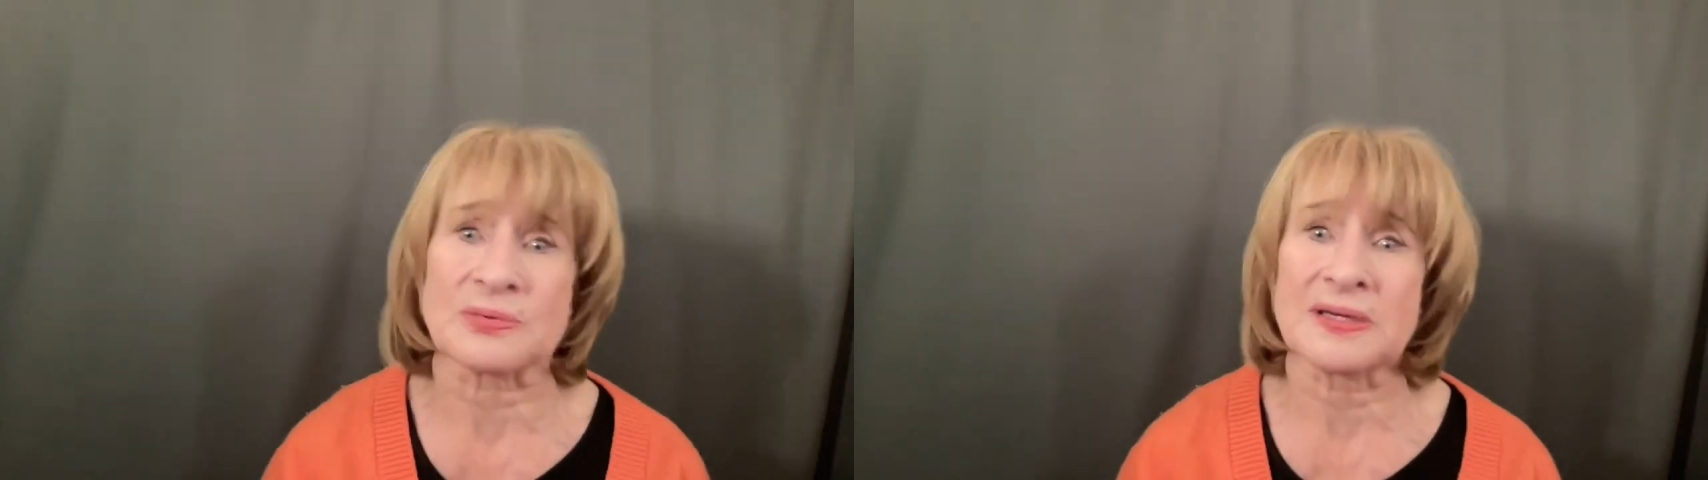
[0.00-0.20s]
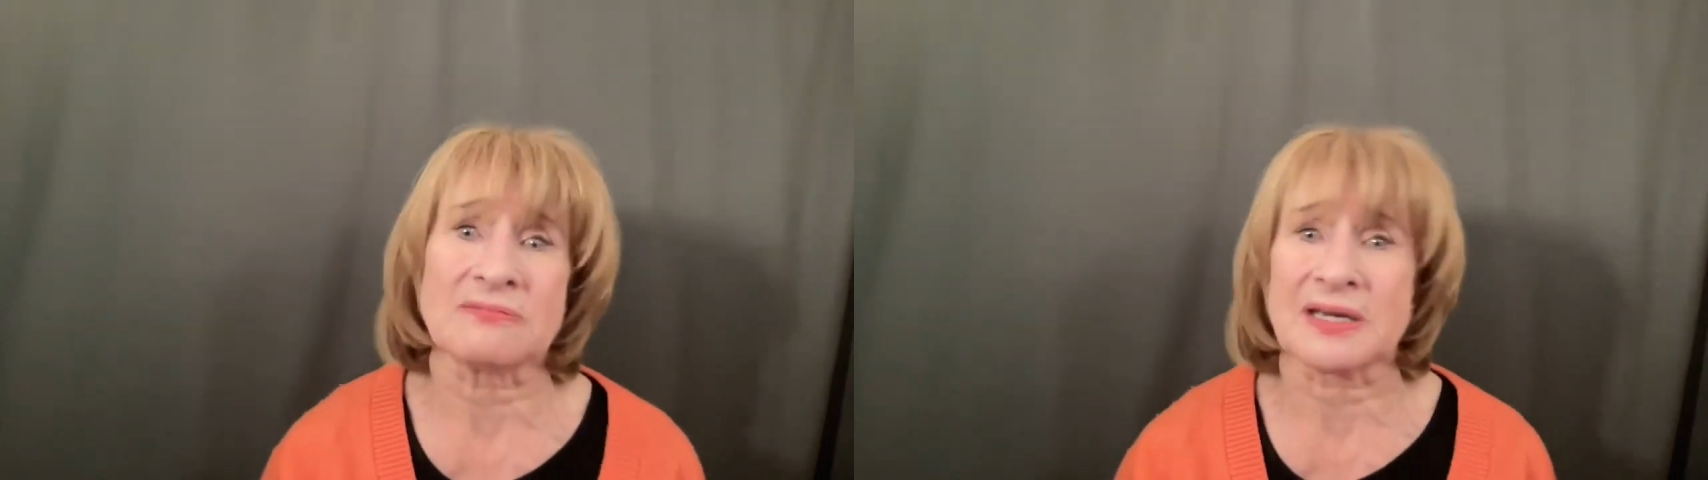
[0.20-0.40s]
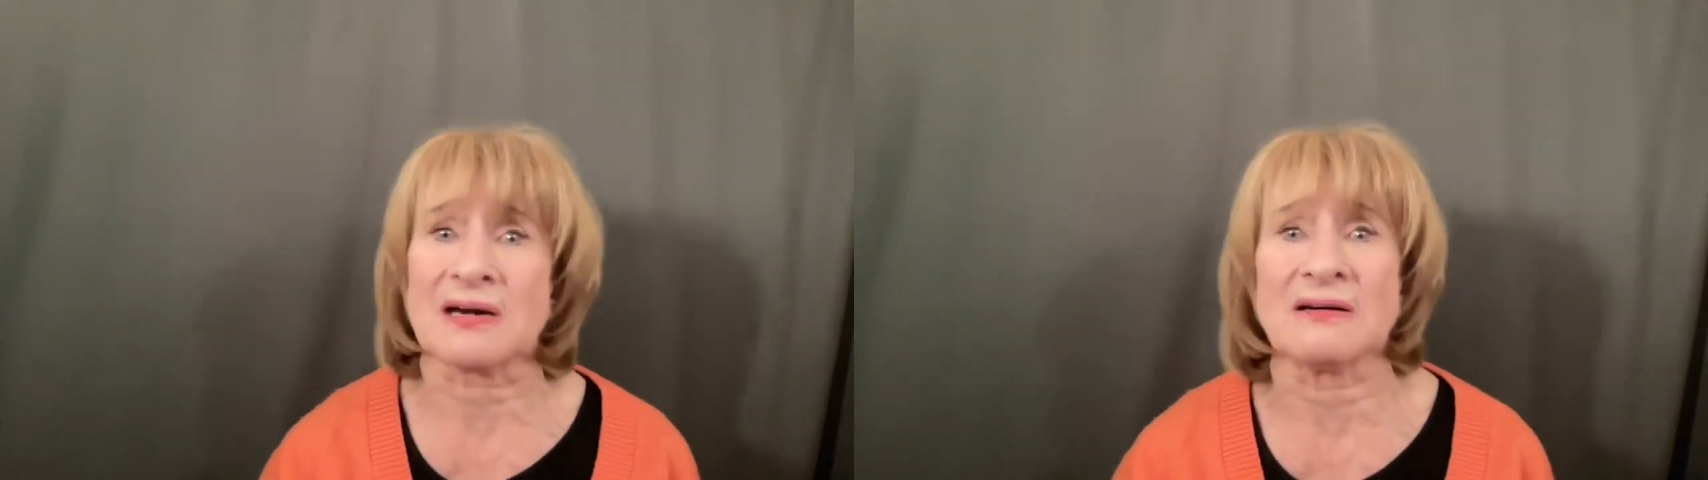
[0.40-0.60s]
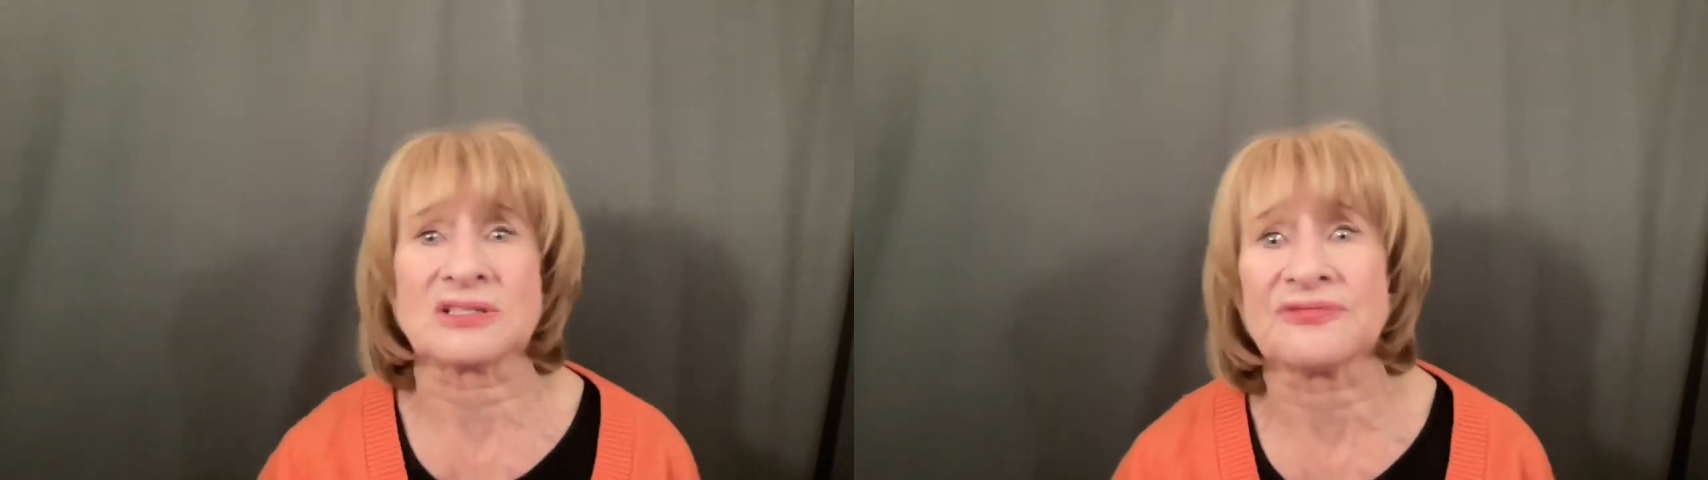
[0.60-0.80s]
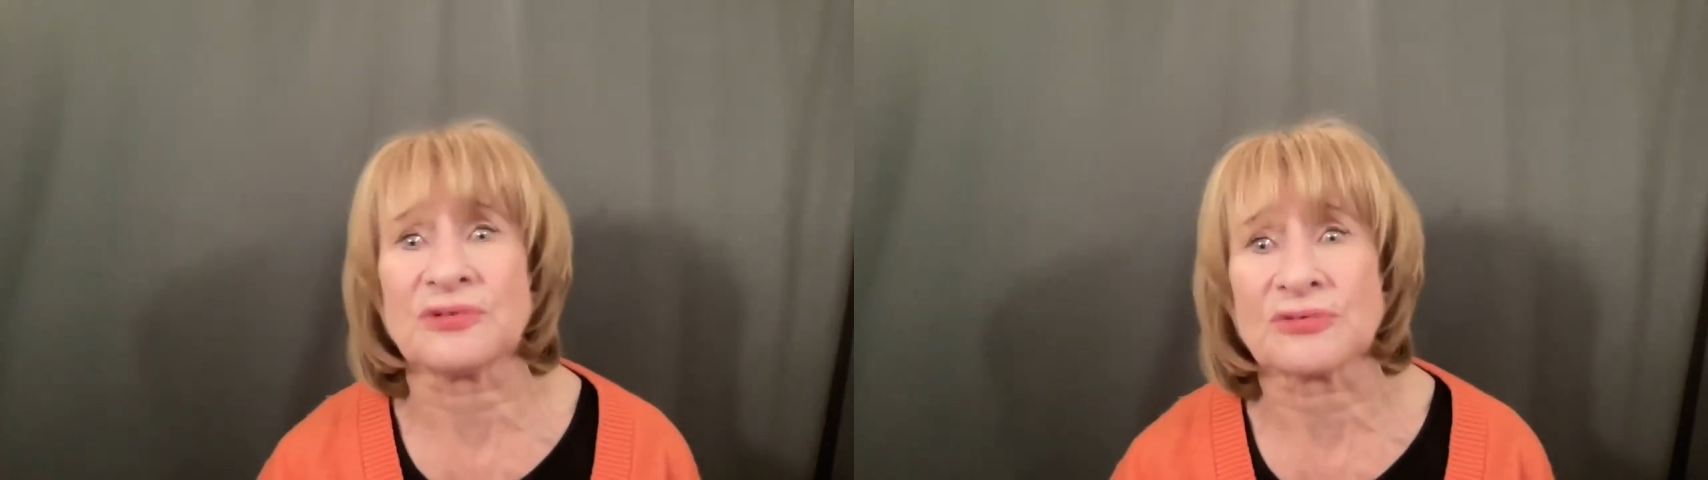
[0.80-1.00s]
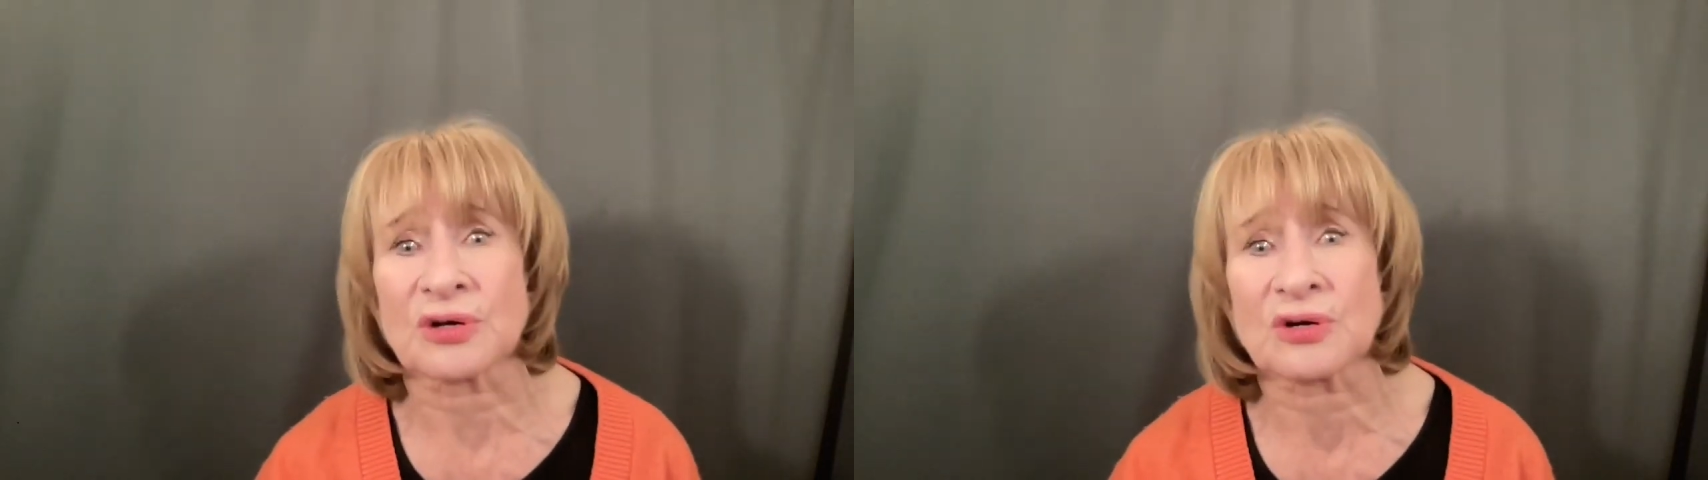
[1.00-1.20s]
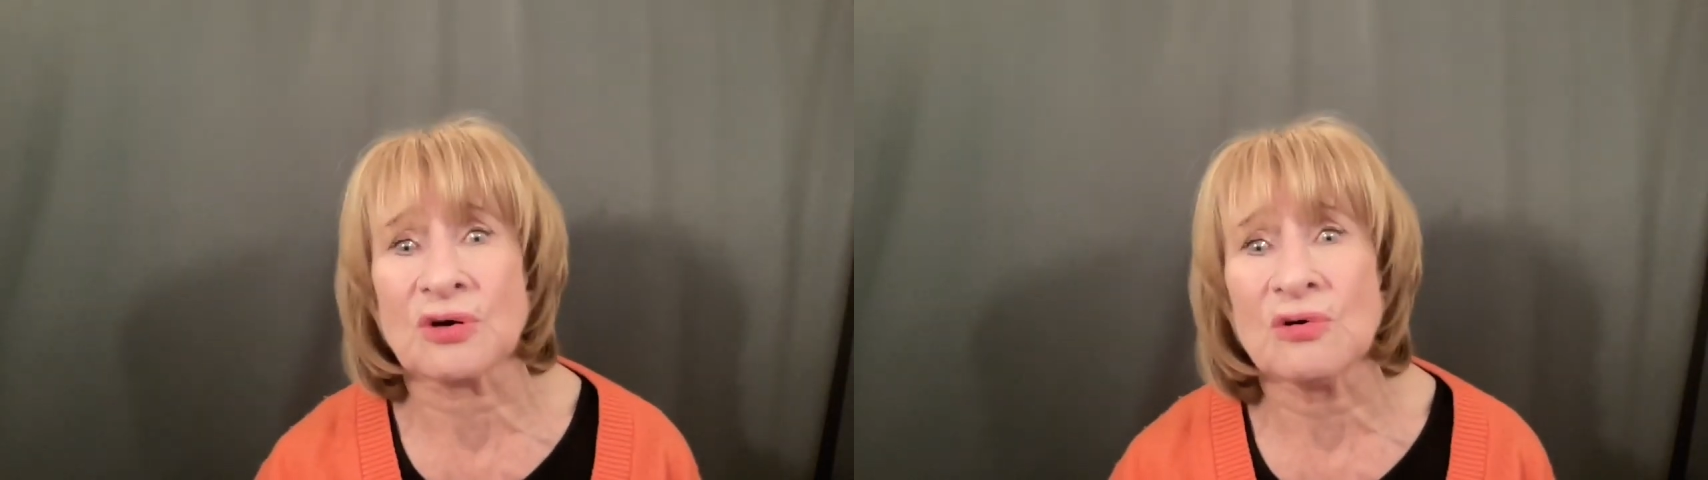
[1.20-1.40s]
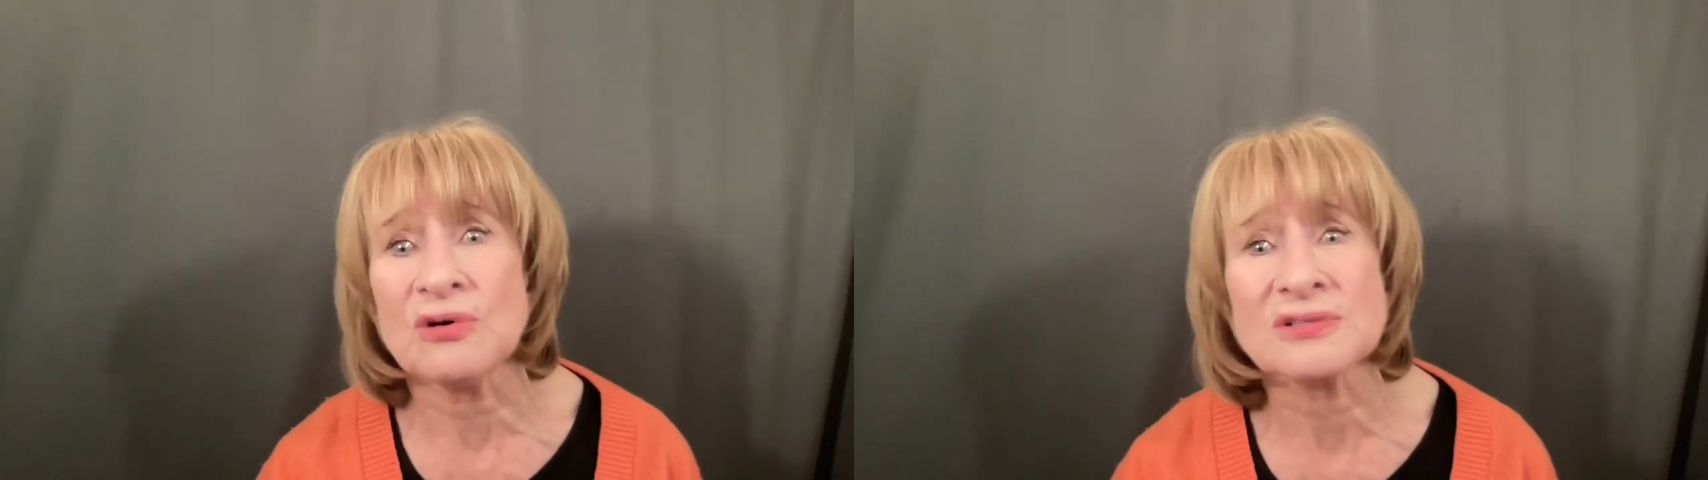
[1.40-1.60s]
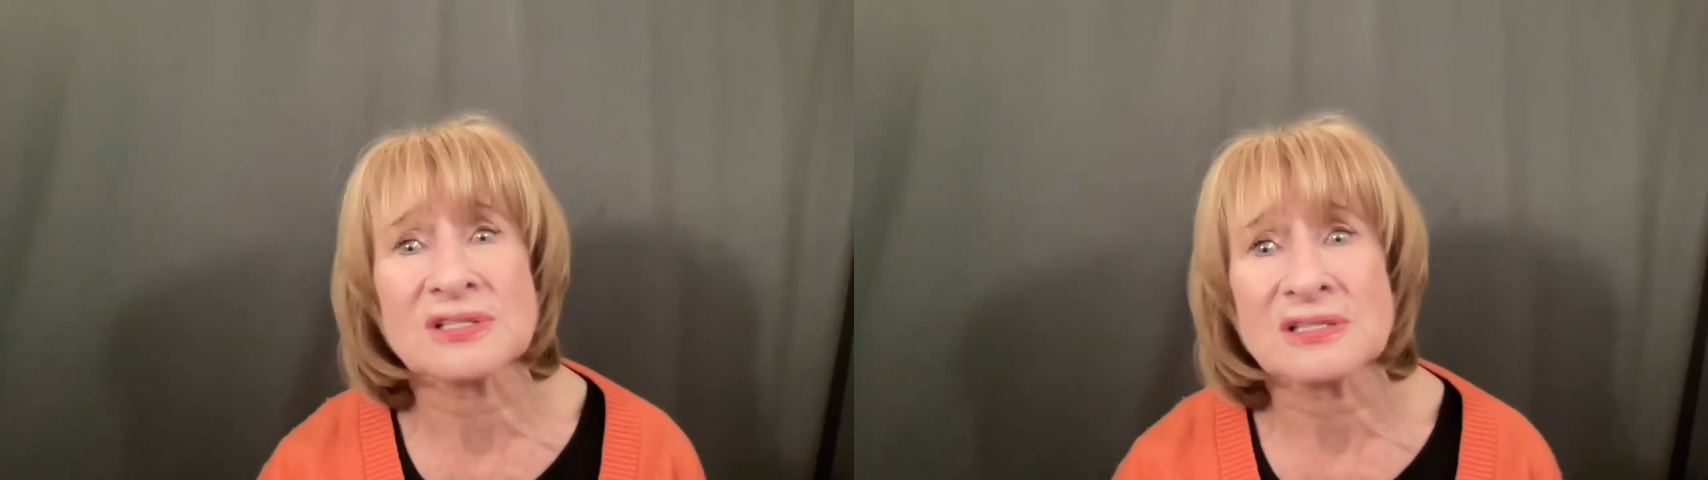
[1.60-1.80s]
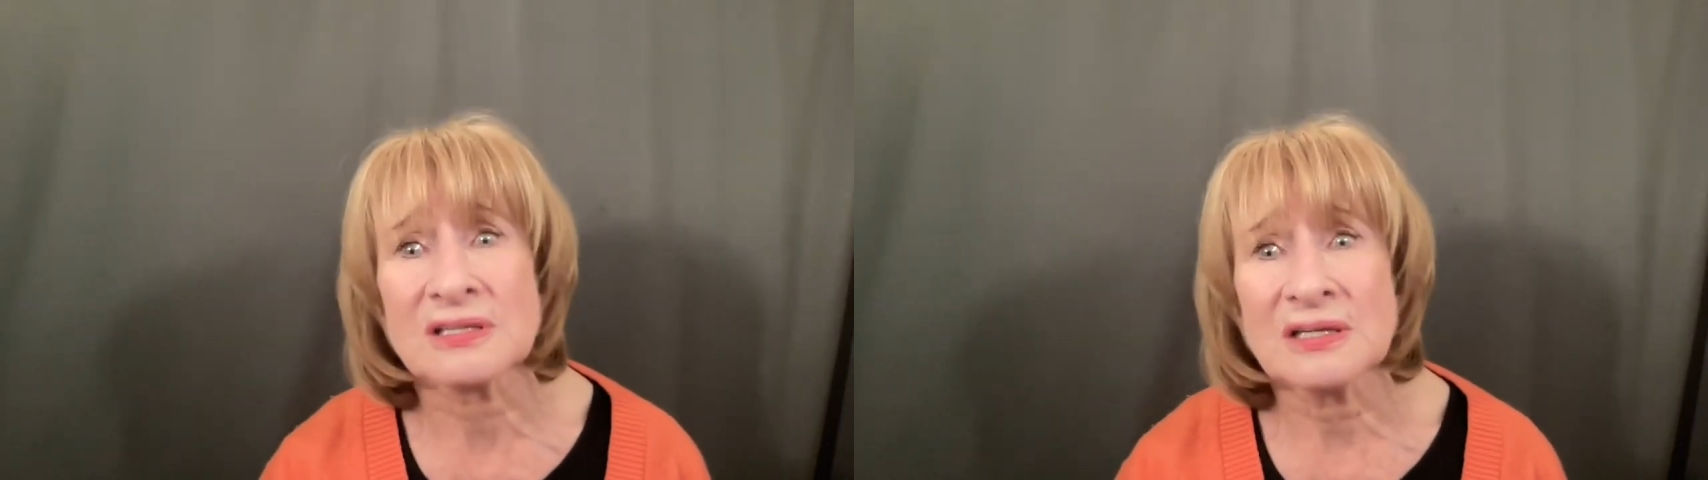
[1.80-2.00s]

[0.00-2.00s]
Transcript: We can't afford the courts.